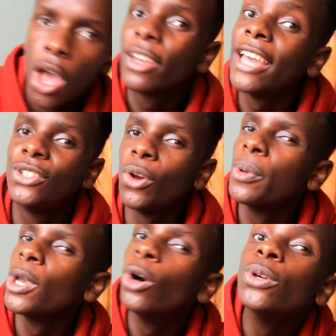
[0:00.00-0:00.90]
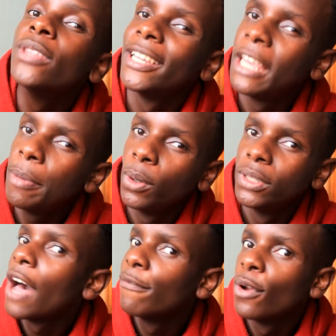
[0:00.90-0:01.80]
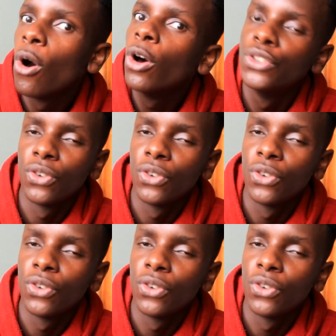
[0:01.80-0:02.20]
Okay, so we all know that hippos have no horns,